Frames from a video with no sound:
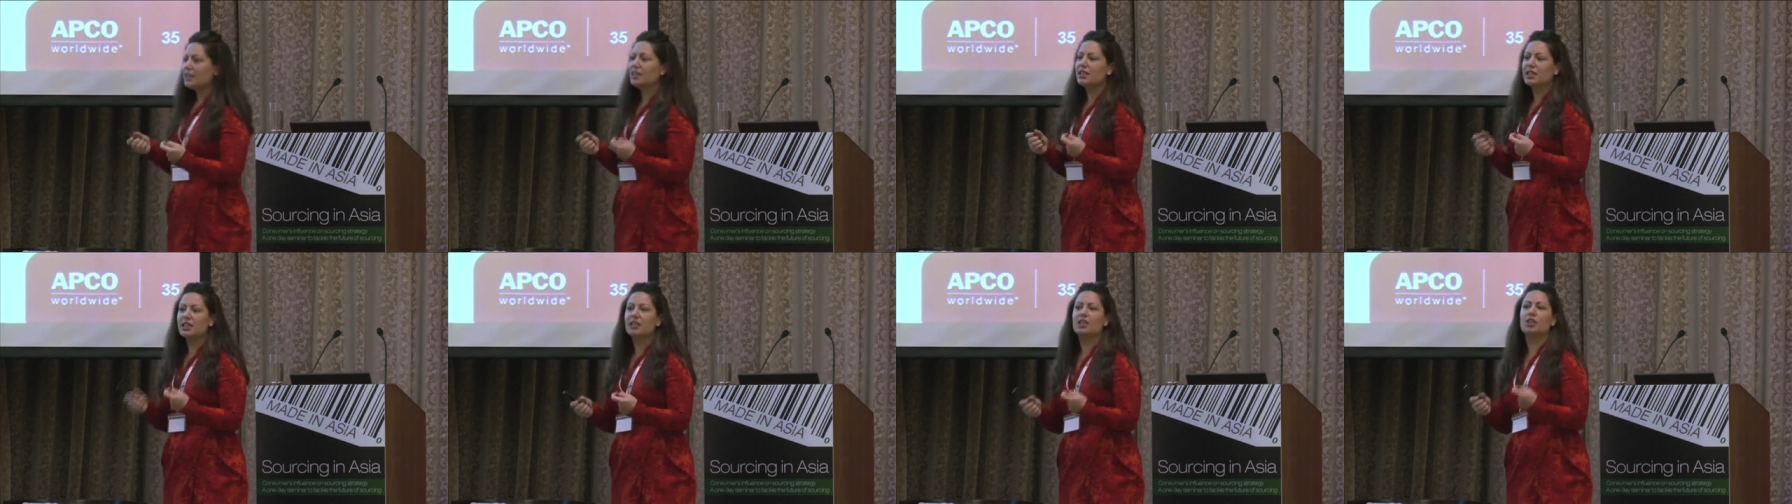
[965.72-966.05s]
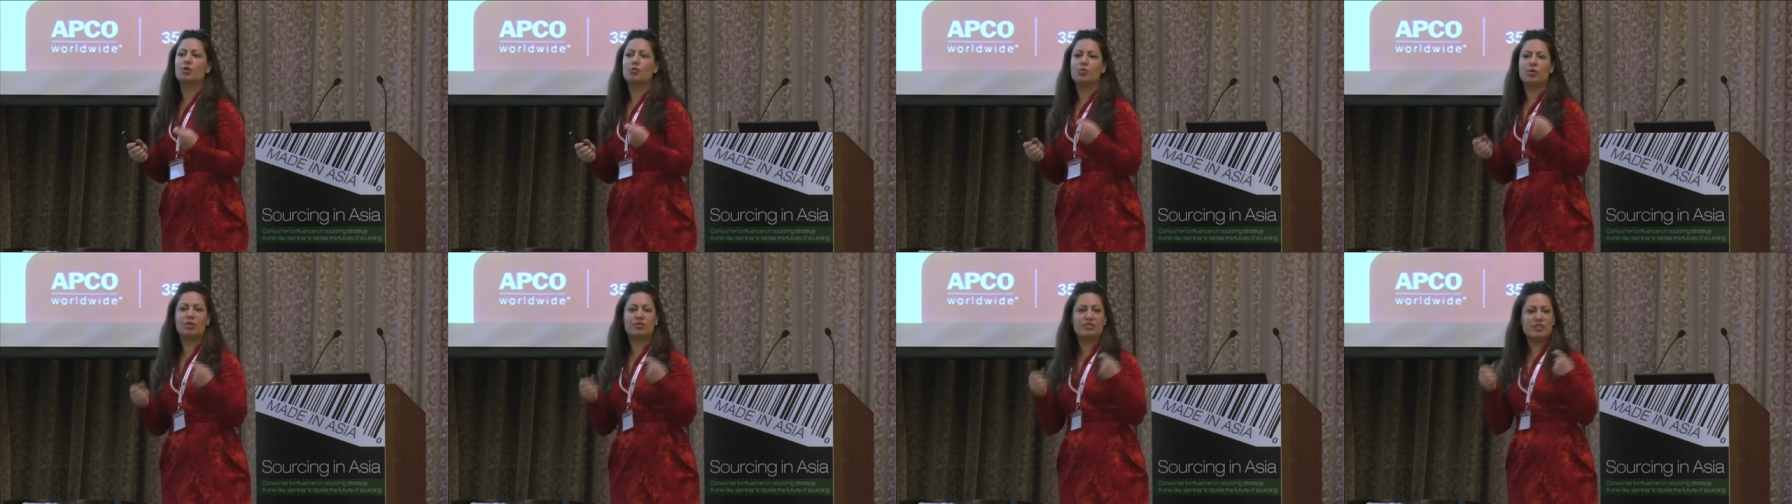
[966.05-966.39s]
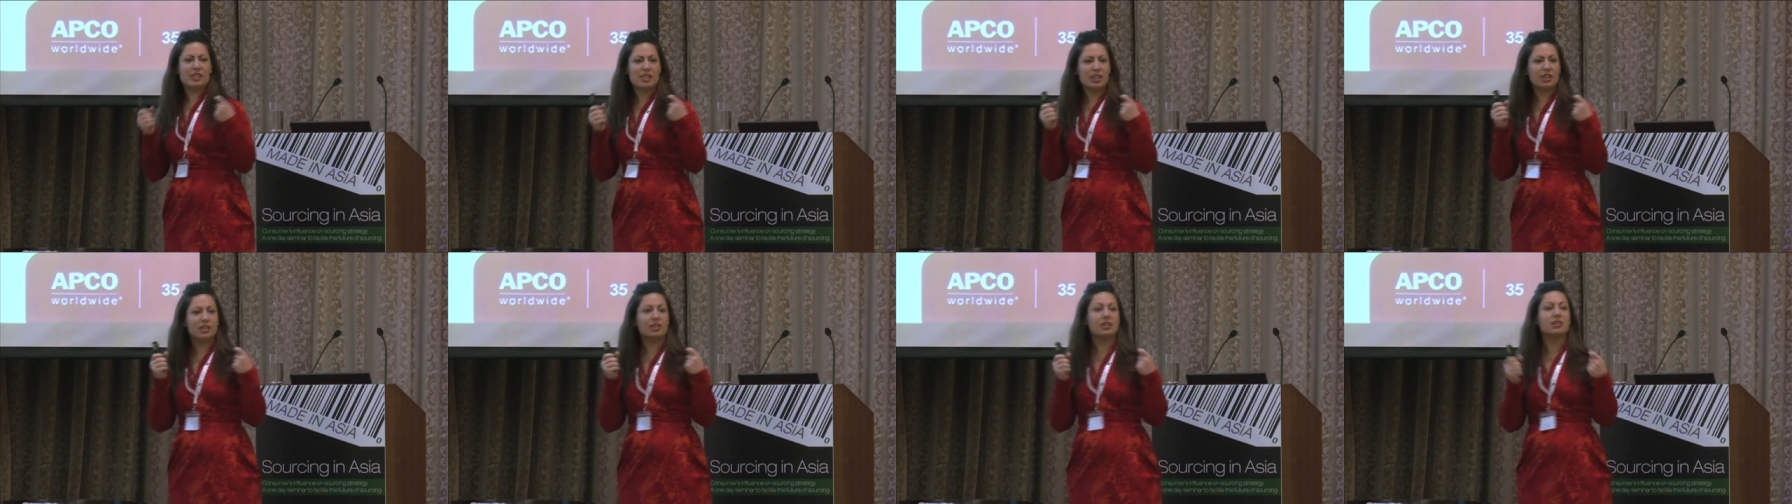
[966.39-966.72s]
think that we've
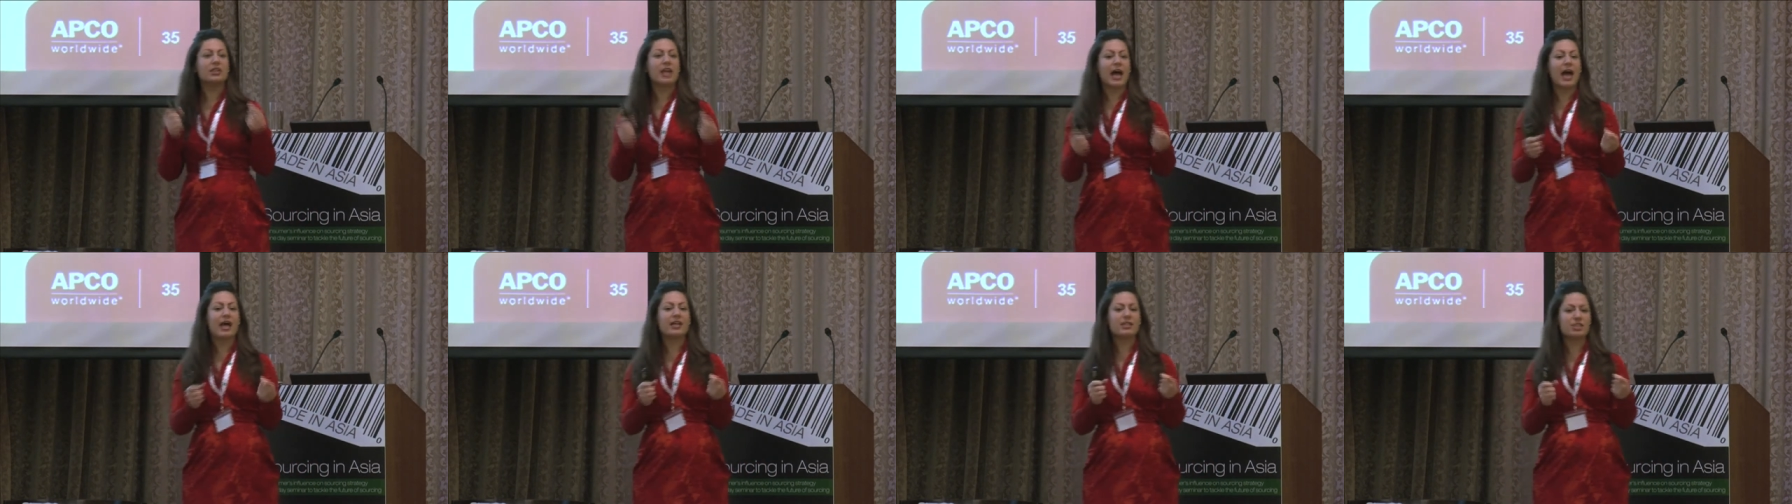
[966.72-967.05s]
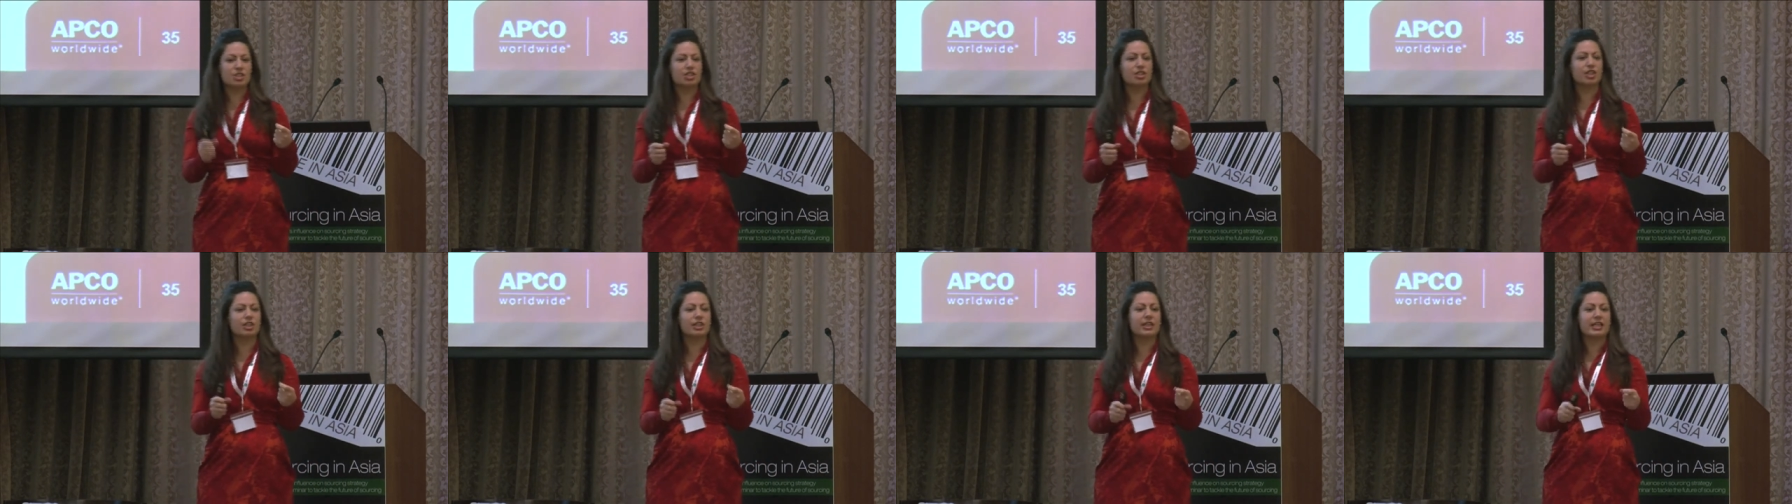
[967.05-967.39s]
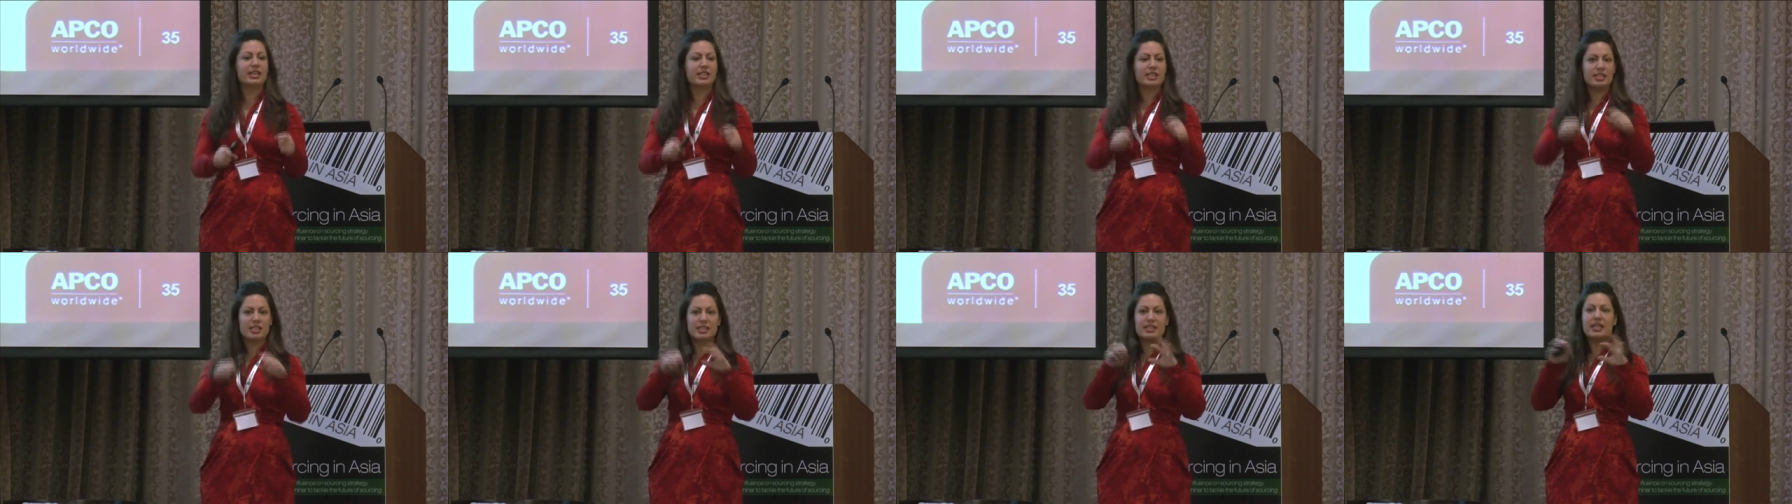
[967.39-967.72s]
seen the last year
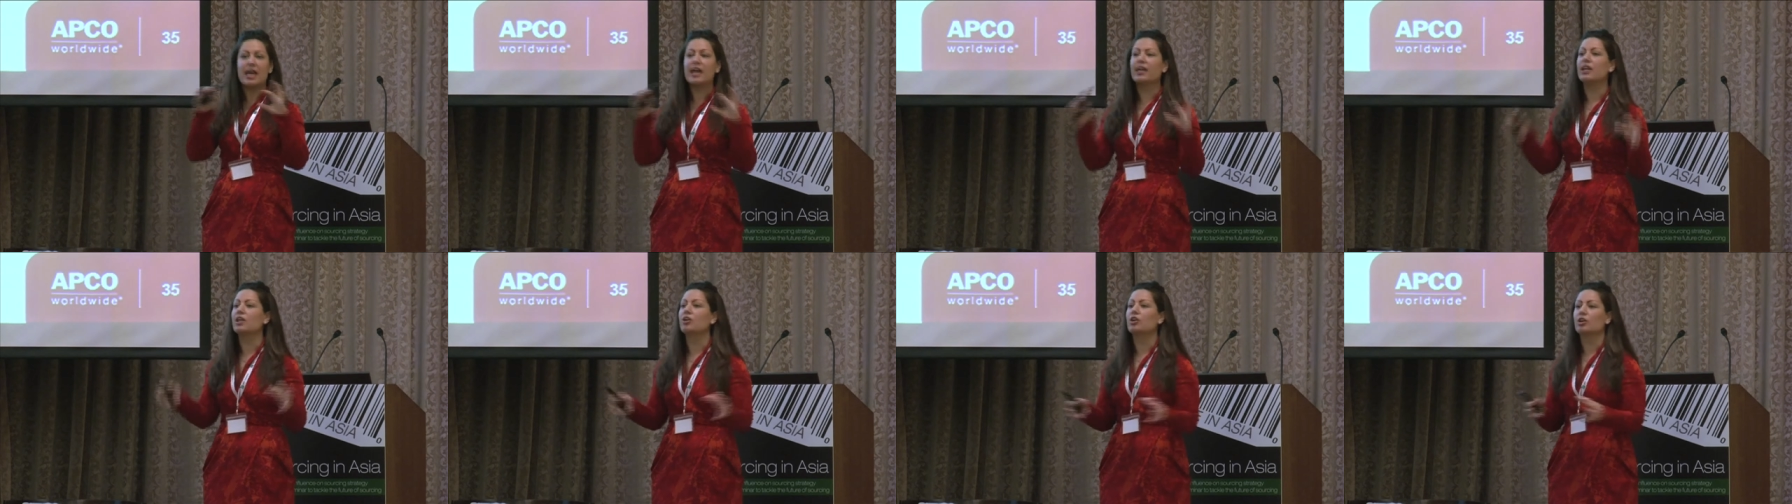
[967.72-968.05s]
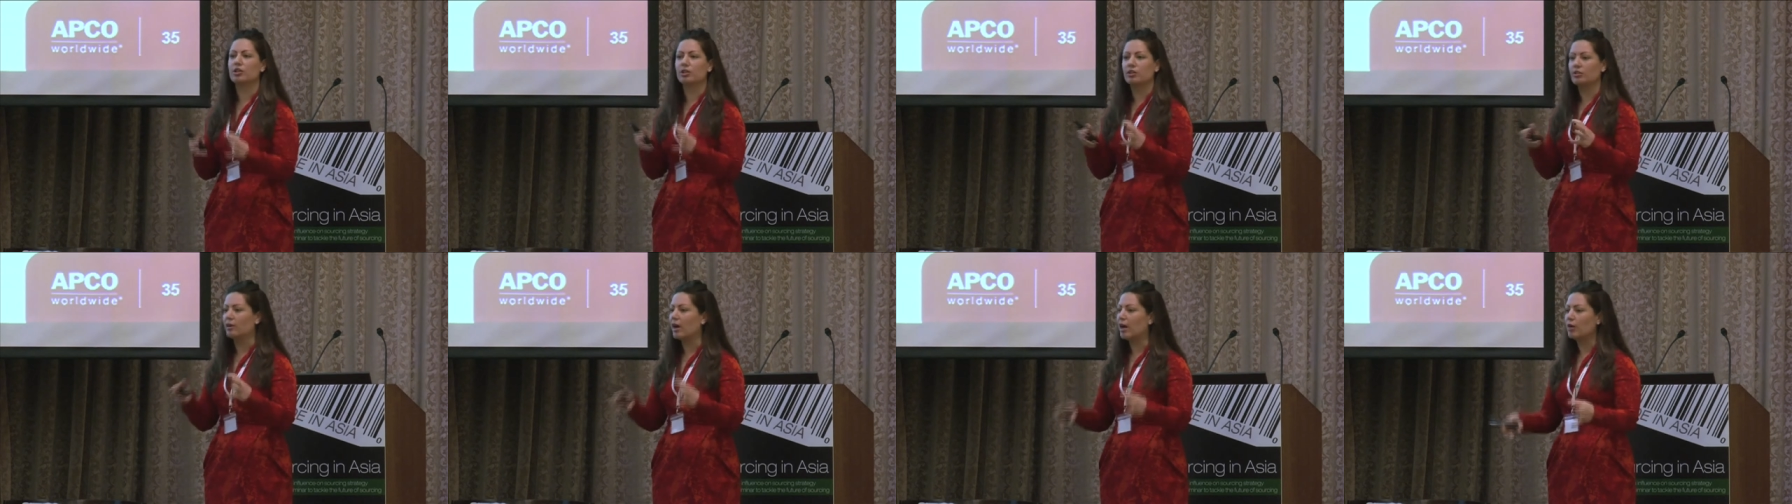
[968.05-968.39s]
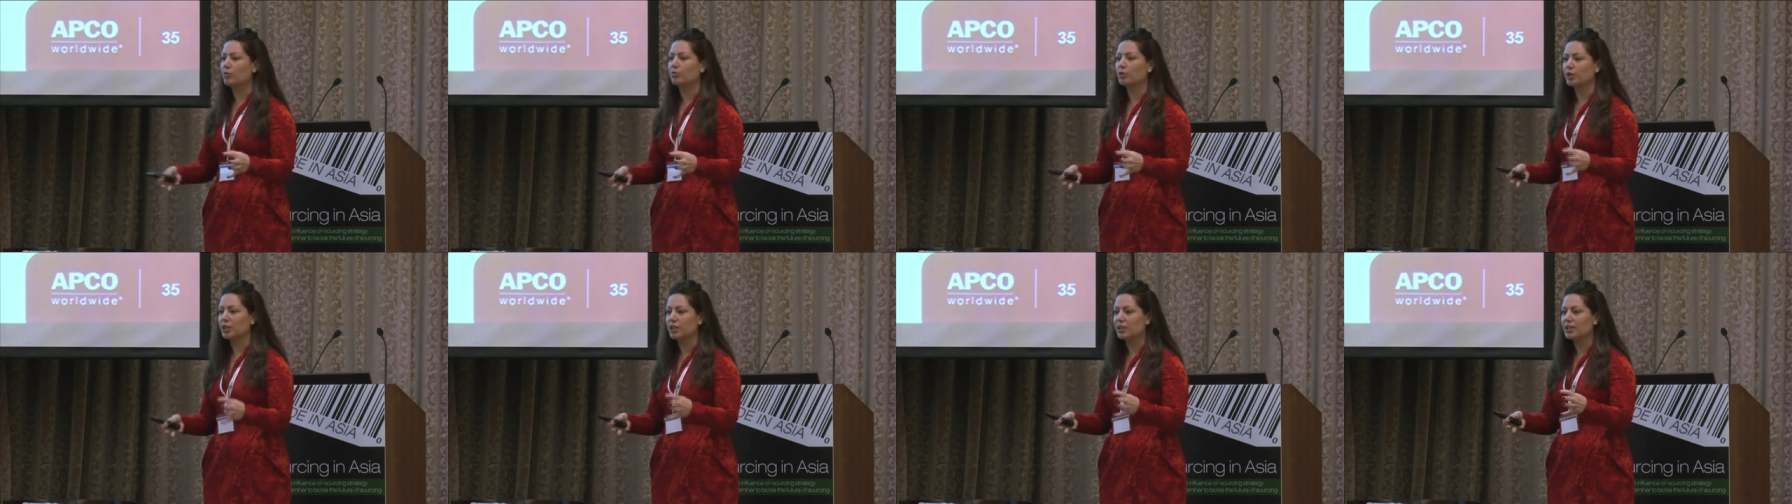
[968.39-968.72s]
is setting all the
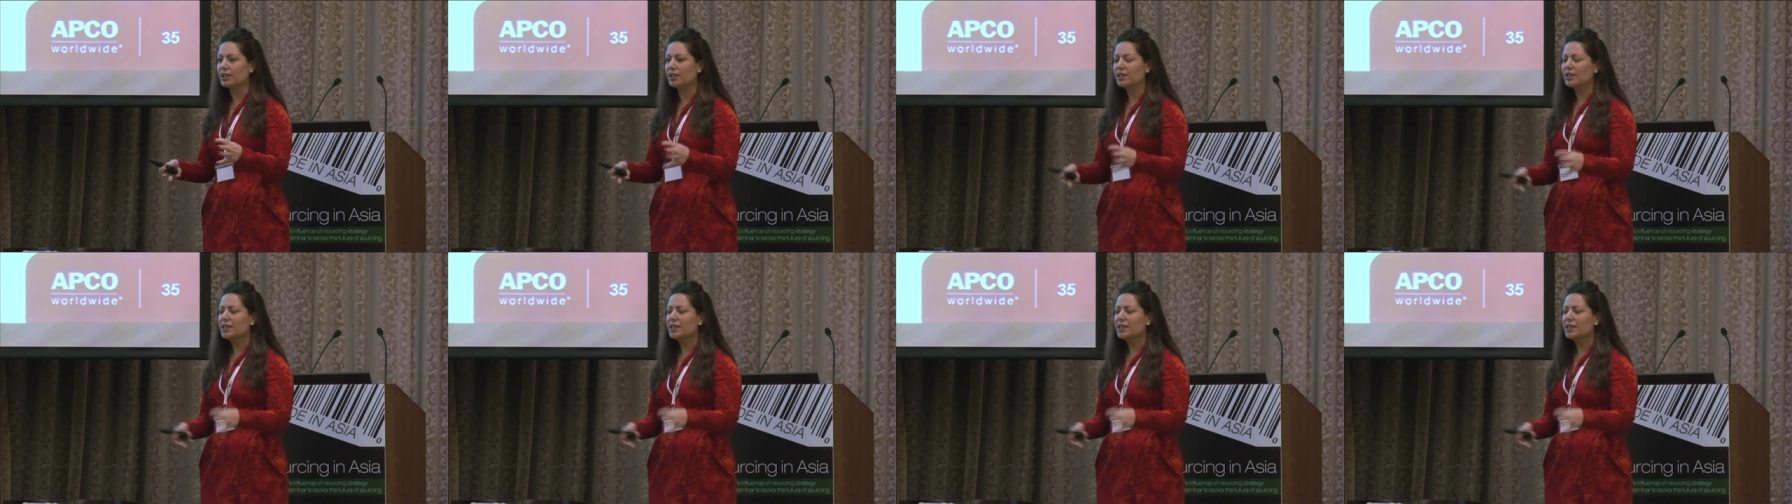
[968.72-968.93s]
groundwork.